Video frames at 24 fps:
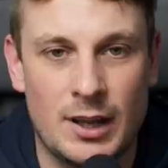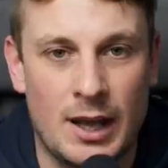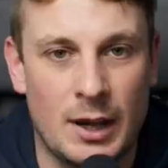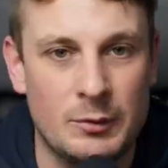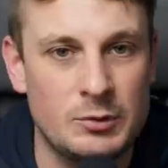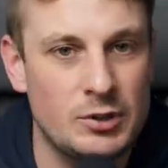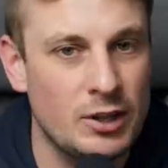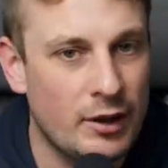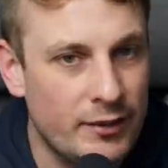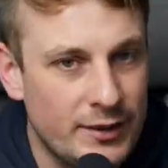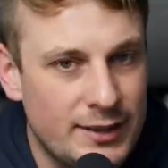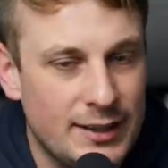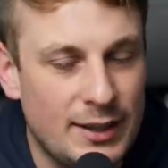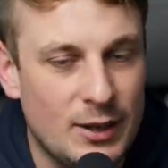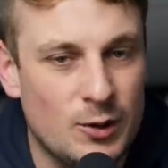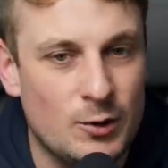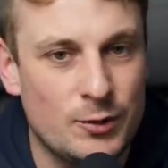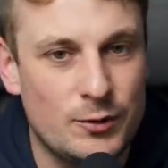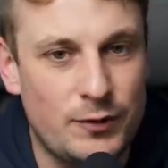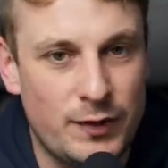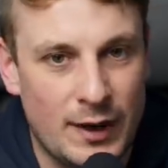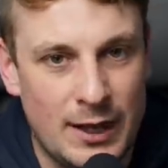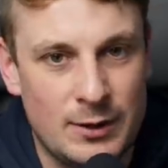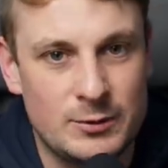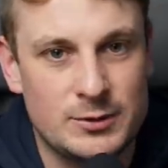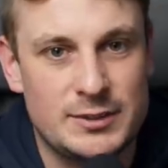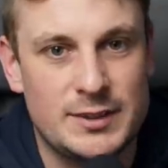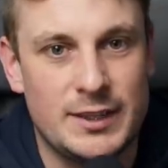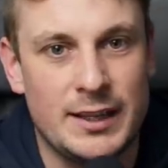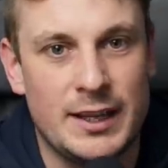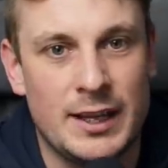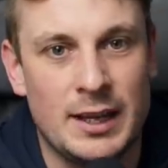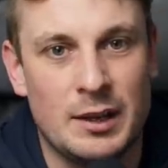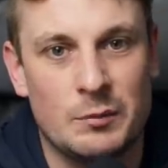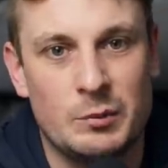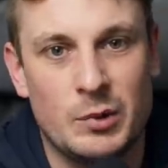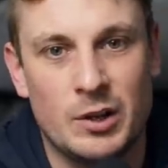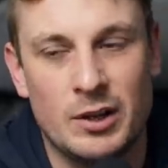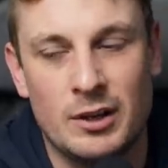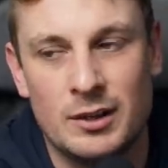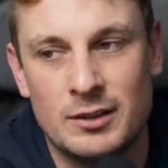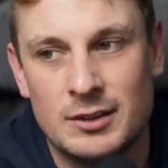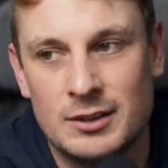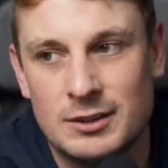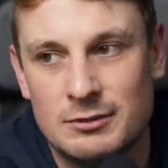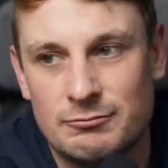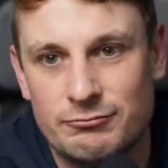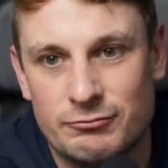I'm sorry to get all flouncy here, but
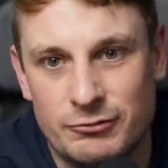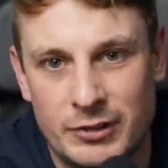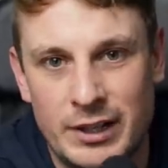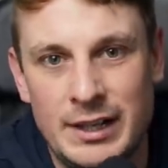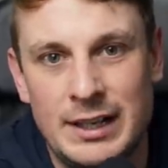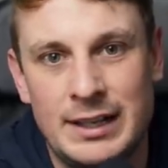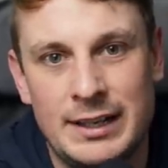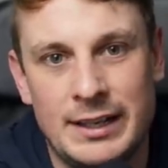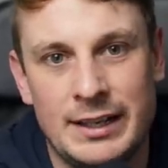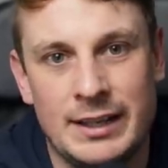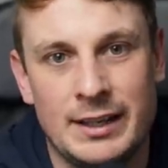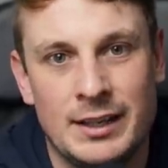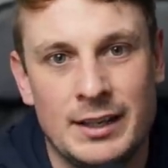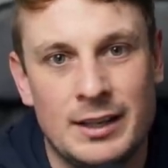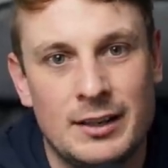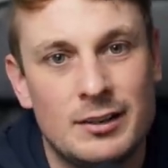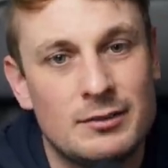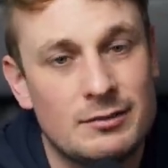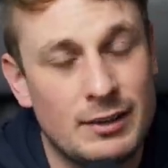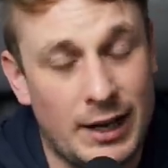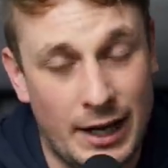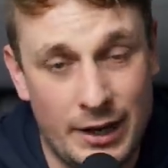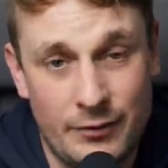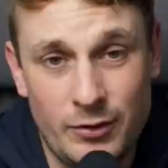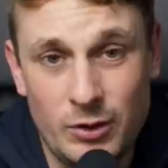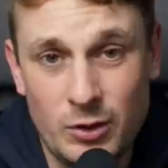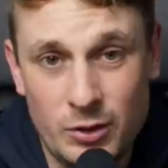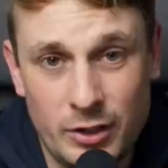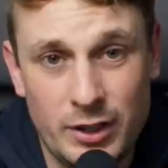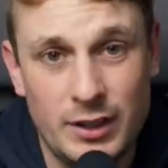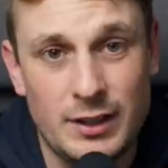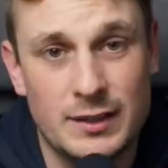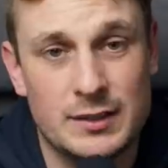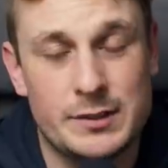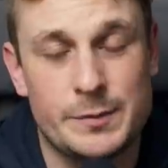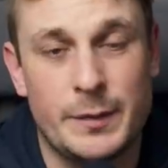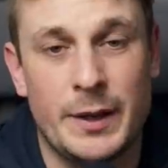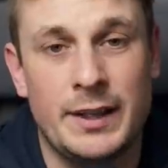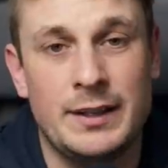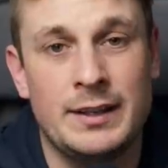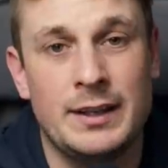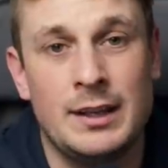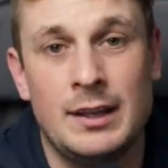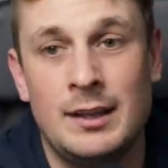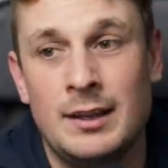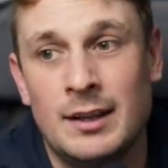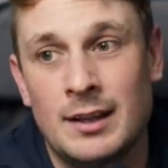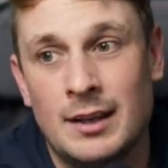really, have a look at your
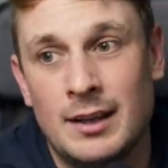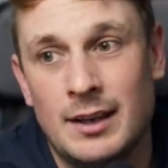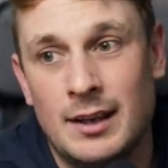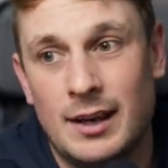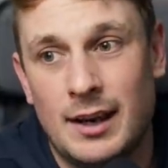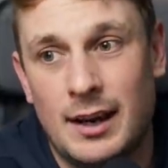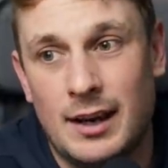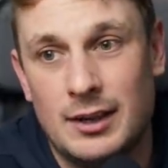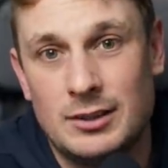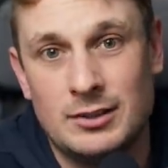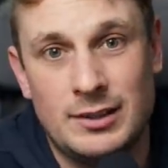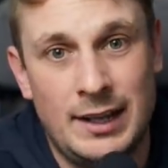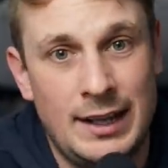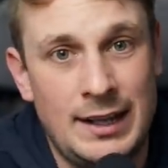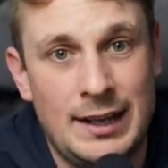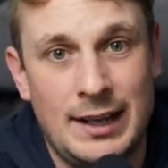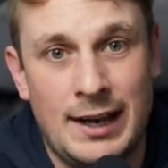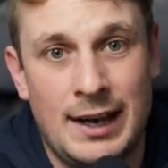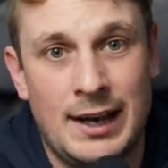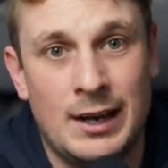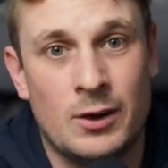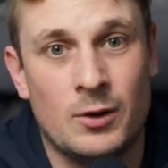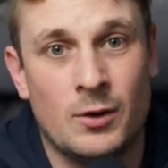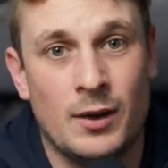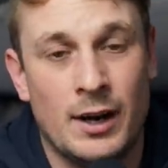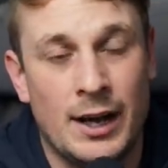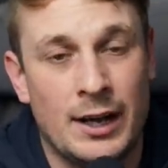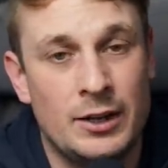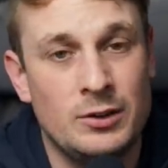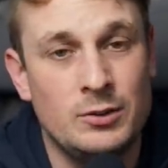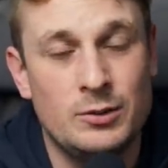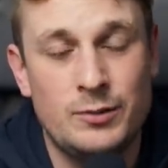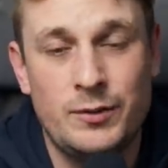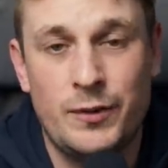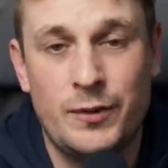spending lay it out and you'll